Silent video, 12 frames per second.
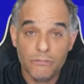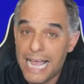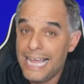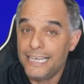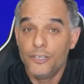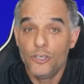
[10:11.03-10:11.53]

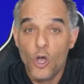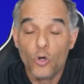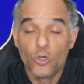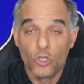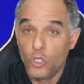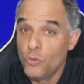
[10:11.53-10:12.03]
had no
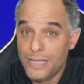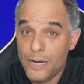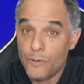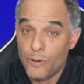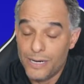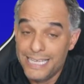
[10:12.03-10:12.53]
clue they
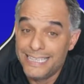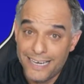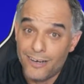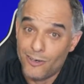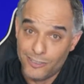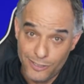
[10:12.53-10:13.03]
were in that
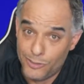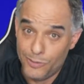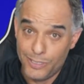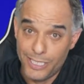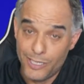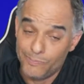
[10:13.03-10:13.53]
art
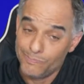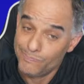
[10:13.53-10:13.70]
studio.